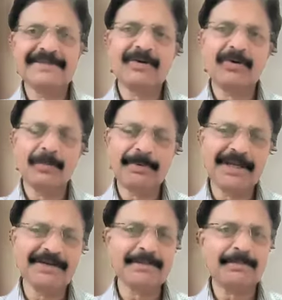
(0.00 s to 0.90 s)
It is the
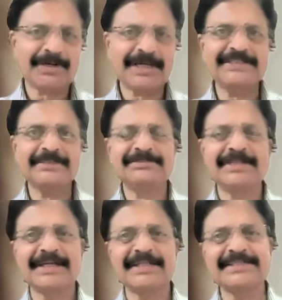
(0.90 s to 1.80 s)
opening of the potassium
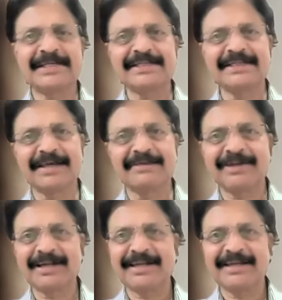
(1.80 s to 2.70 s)
channels at the nerve
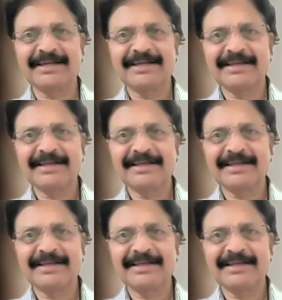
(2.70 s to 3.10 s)
ending.